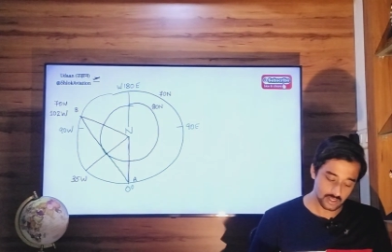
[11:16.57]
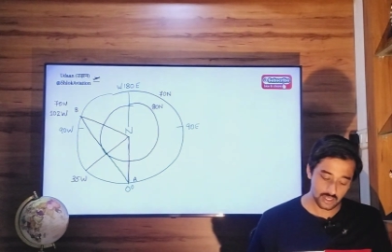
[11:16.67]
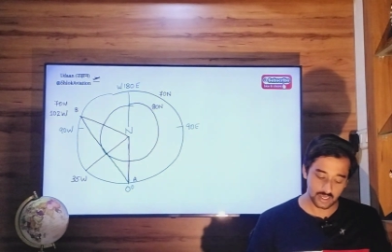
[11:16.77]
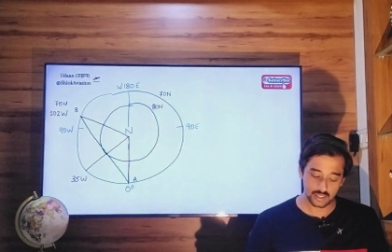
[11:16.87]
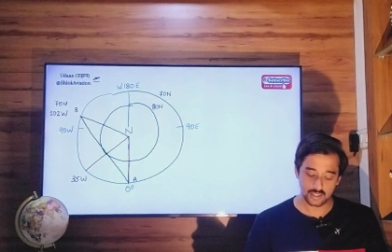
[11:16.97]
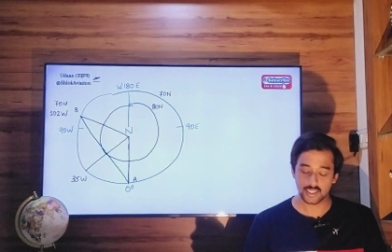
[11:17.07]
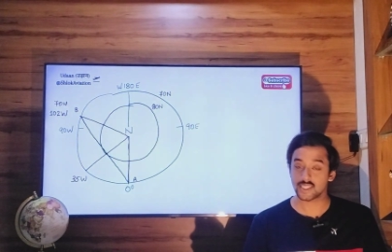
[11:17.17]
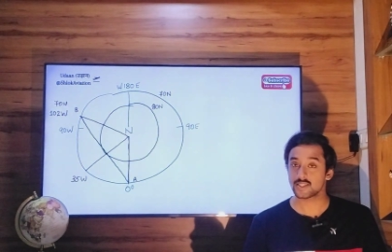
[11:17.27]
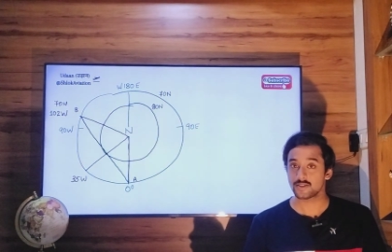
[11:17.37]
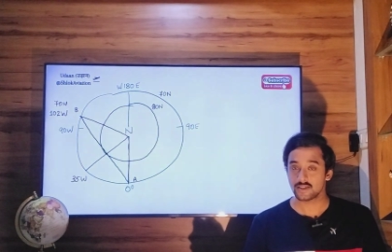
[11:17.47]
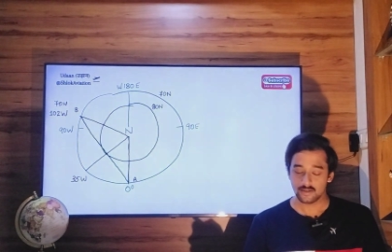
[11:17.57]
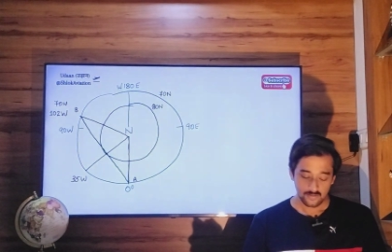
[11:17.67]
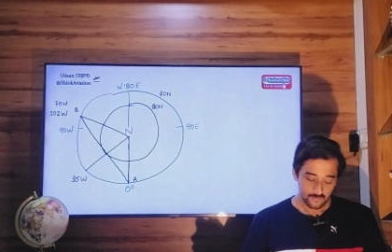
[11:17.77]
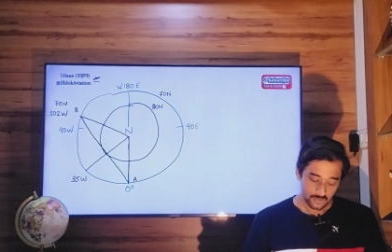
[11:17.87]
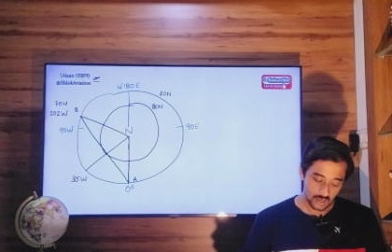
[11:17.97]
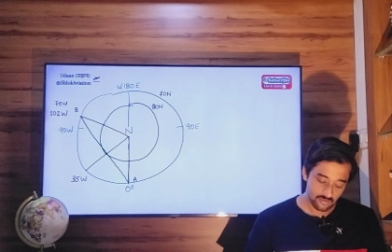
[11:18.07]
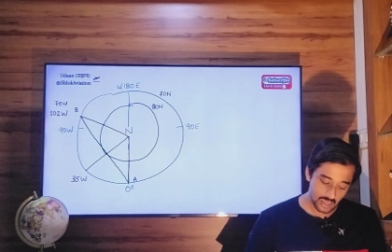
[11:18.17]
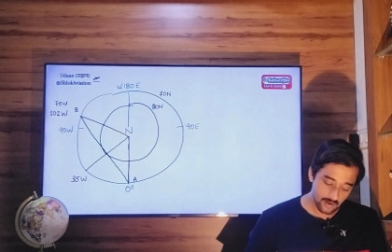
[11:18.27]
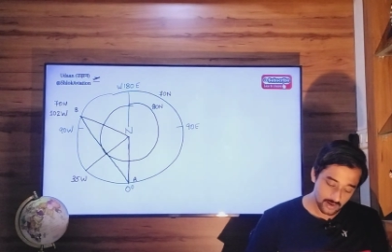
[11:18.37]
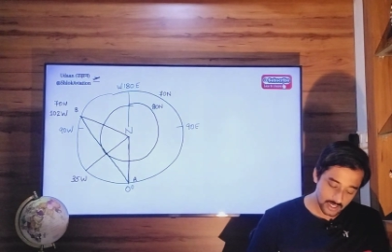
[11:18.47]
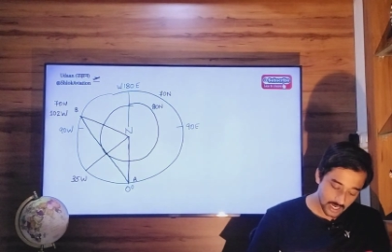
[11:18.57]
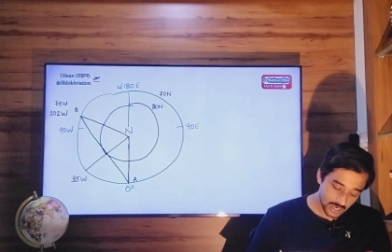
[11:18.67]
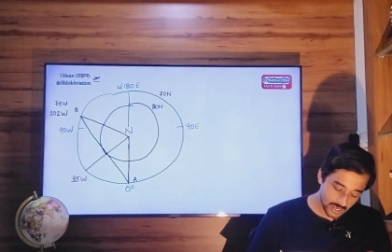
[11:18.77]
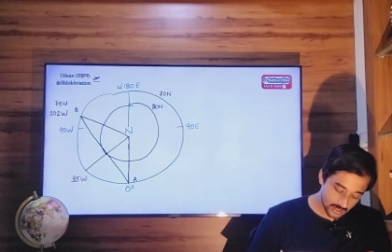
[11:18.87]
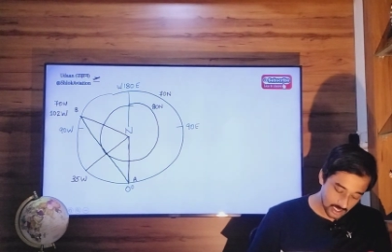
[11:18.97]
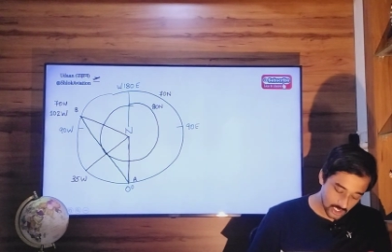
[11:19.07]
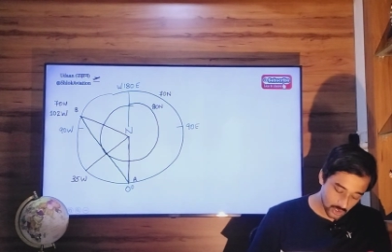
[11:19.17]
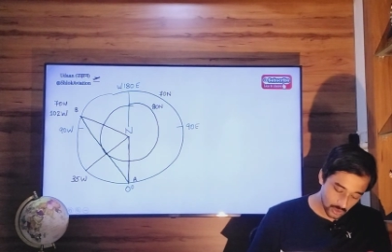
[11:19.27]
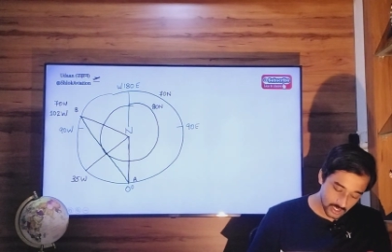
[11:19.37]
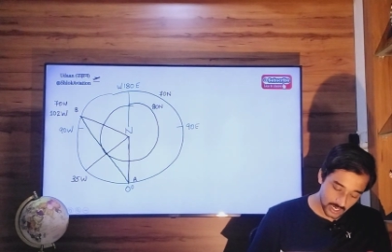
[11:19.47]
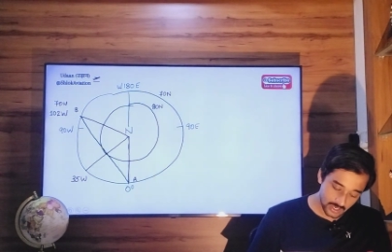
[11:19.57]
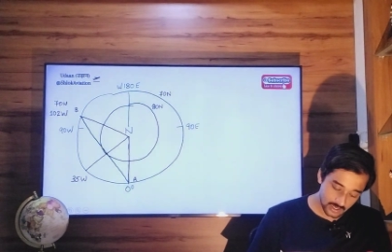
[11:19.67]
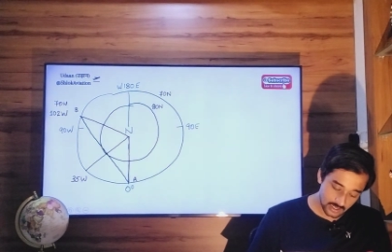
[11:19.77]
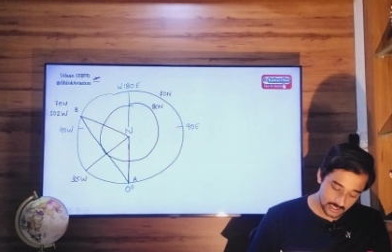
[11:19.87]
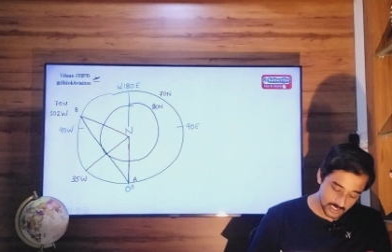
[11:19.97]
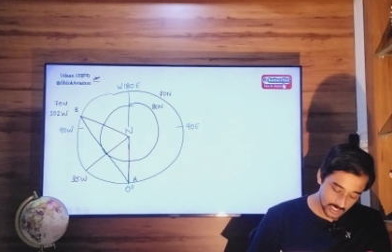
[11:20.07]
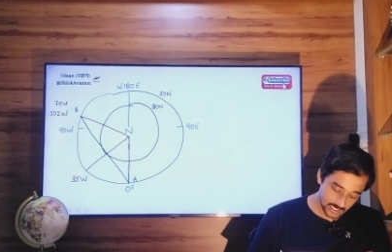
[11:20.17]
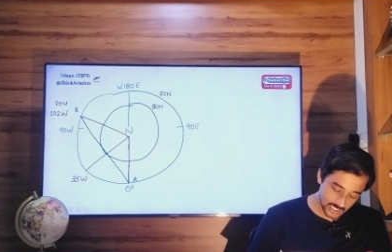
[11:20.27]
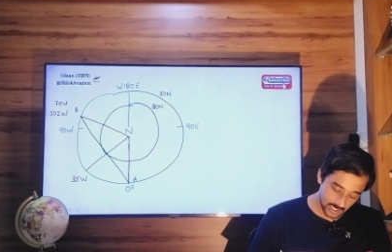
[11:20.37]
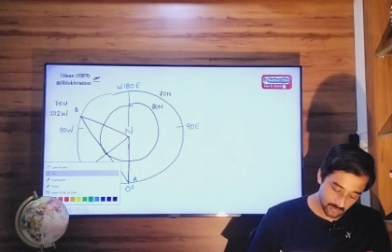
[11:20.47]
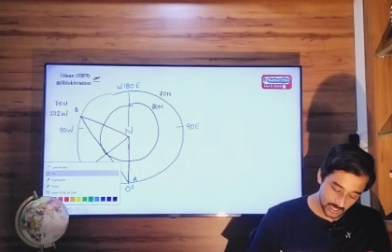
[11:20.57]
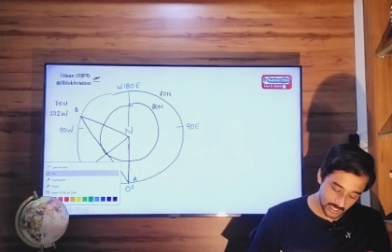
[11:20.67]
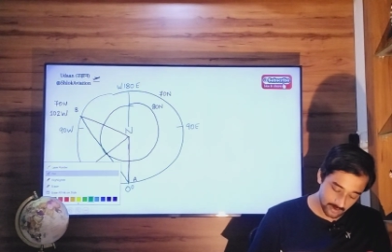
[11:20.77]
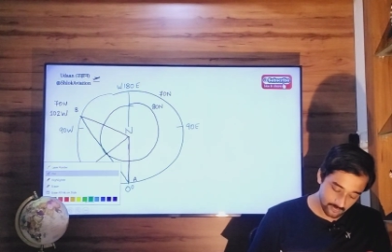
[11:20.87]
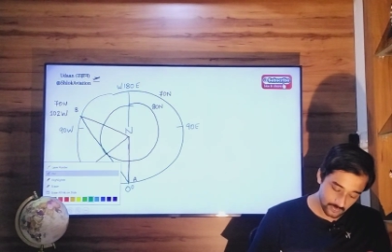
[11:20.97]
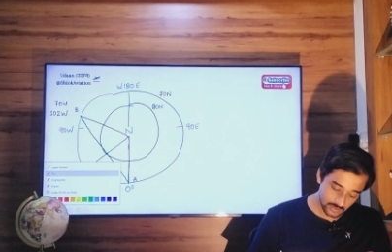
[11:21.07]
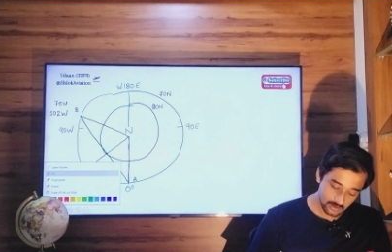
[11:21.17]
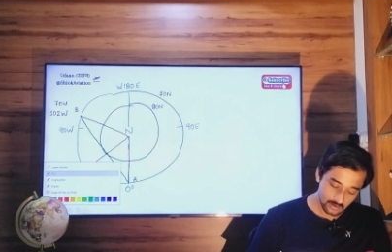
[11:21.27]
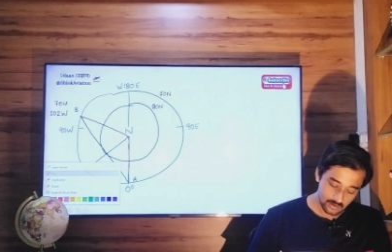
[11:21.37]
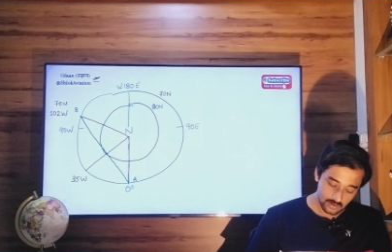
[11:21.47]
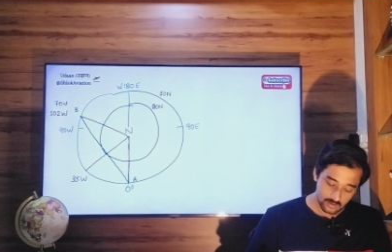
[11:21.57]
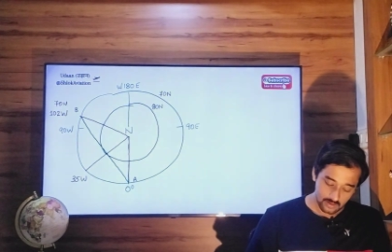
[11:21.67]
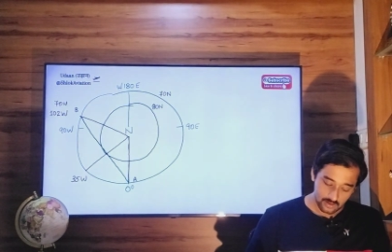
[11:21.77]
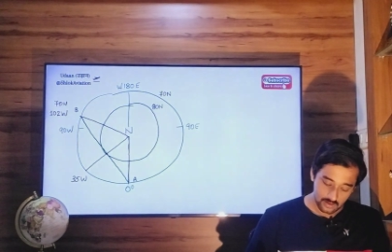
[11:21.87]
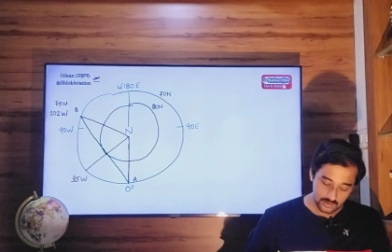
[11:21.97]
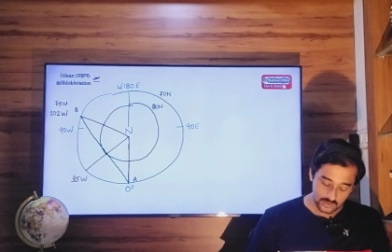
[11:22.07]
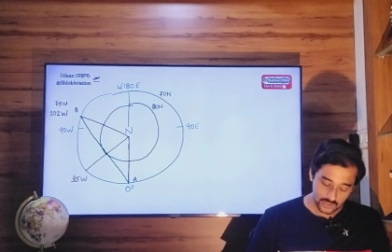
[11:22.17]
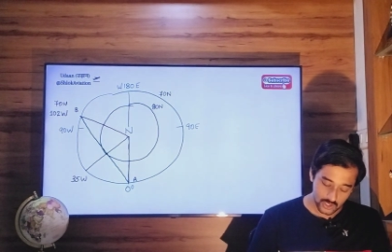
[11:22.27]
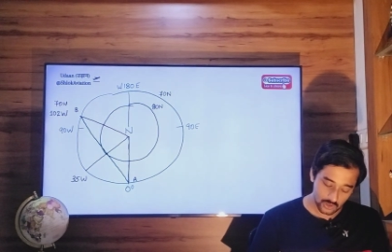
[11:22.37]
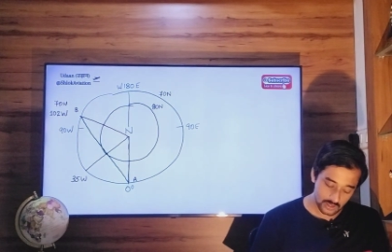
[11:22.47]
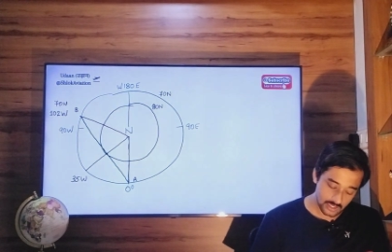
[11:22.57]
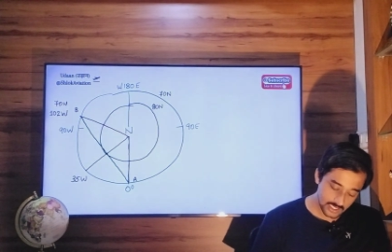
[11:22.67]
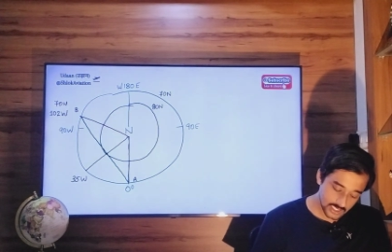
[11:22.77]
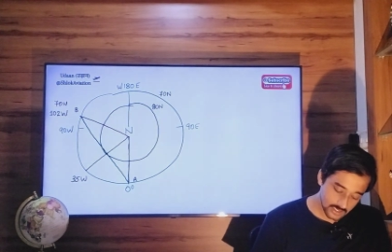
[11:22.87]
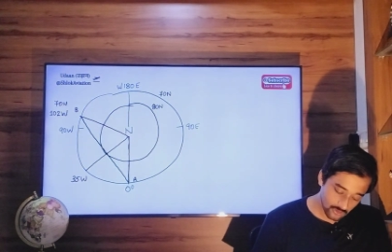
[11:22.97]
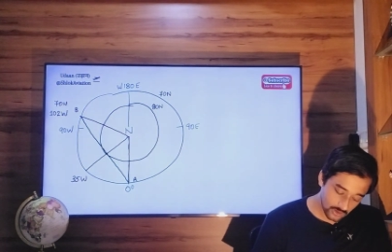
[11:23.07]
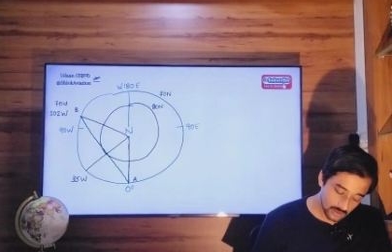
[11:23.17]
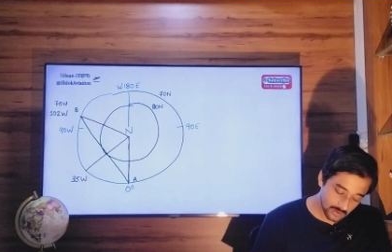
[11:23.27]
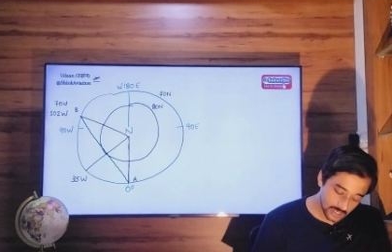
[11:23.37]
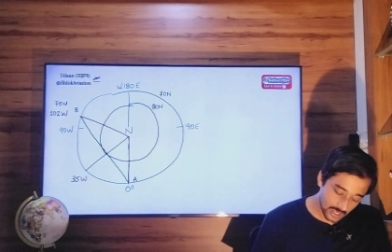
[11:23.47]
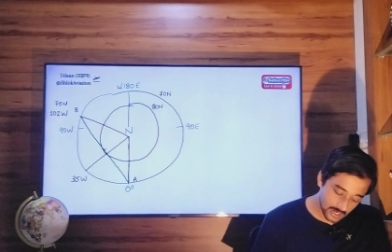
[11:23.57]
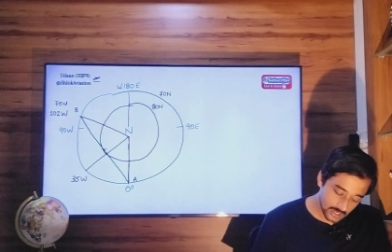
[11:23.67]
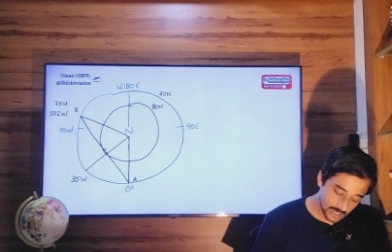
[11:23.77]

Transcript: Like this. Now we have a triangle, two triangles. Let's label them. So this will be 90